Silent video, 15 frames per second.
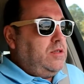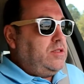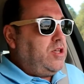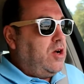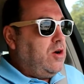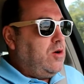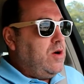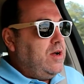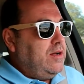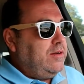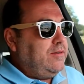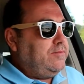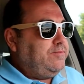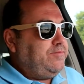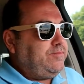So
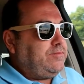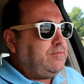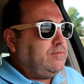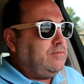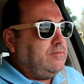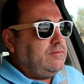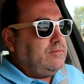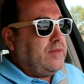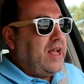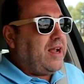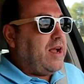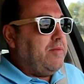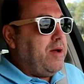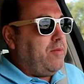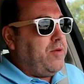I
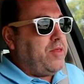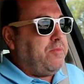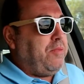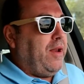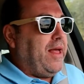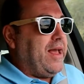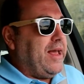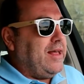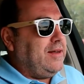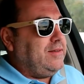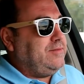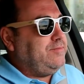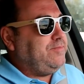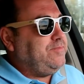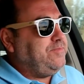come up with a plan.